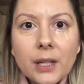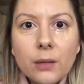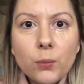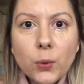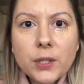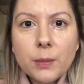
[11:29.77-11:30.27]

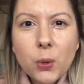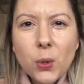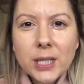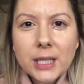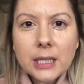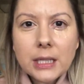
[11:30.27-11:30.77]
what's the
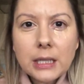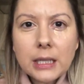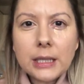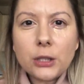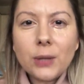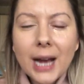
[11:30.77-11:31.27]
point?
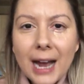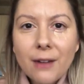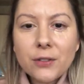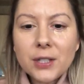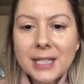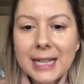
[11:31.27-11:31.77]
Like, you have
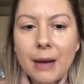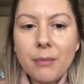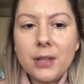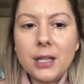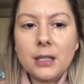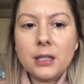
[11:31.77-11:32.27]
to adapt
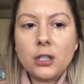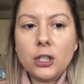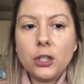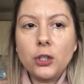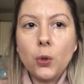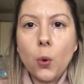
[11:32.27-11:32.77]
things to
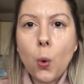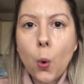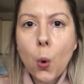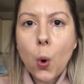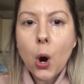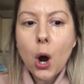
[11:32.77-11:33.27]

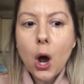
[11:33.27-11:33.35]
your